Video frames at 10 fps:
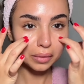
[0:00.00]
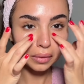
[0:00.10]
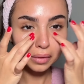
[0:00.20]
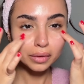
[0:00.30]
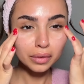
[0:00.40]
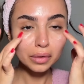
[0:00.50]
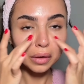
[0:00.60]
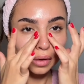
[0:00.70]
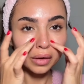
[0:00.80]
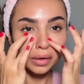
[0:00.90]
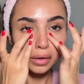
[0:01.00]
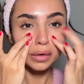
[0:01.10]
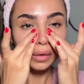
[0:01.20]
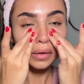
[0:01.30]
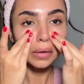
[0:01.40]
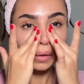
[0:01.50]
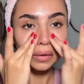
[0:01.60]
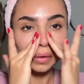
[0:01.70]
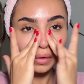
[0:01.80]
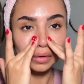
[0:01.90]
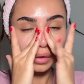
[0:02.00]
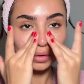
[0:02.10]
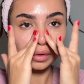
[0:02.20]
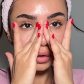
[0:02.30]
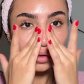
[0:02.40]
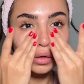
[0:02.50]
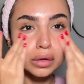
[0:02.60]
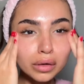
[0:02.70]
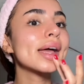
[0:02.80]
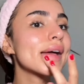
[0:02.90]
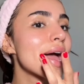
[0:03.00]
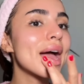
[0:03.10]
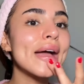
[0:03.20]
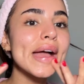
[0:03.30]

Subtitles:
(no one is talking)